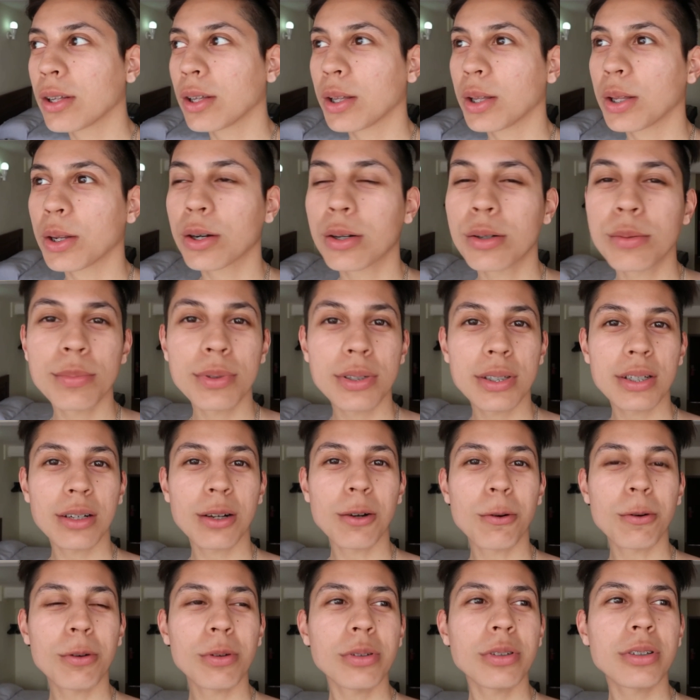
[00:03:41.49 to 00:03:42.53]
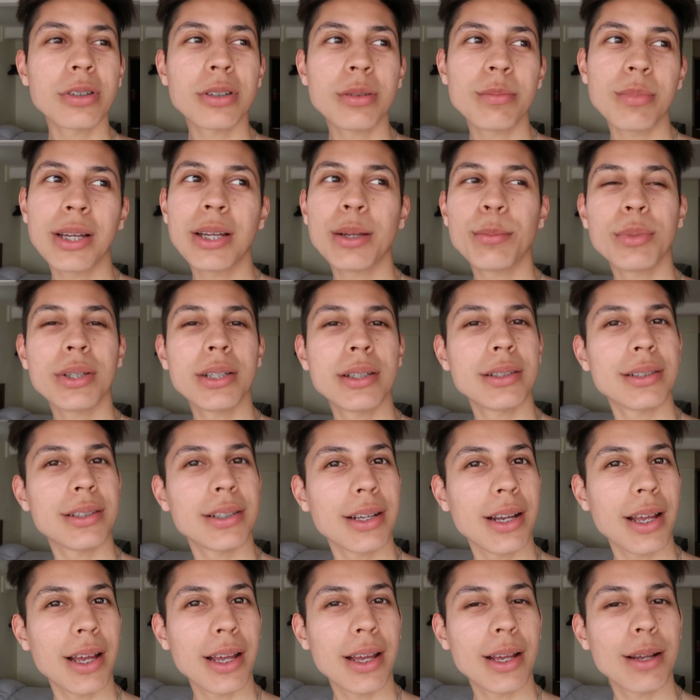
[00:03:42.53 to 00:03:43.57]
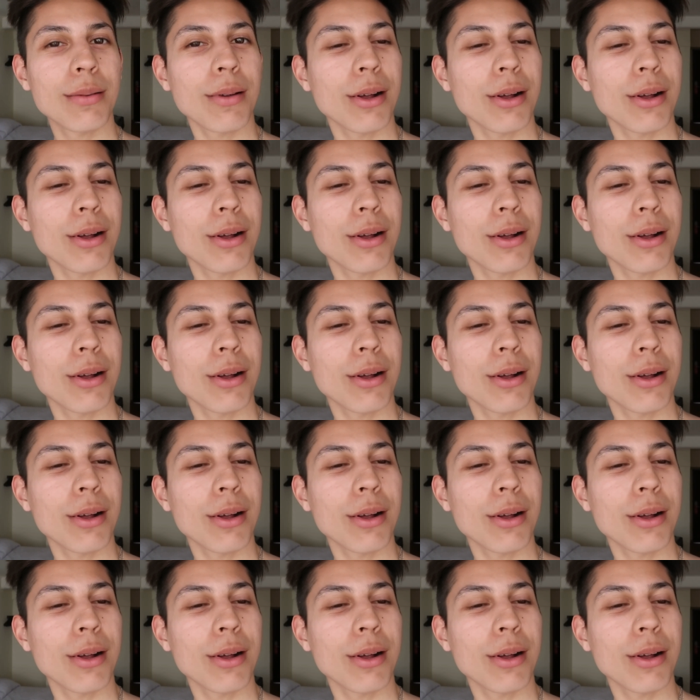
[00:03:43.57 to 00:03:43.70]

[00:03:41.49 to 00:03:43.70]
little bit colder maybe today.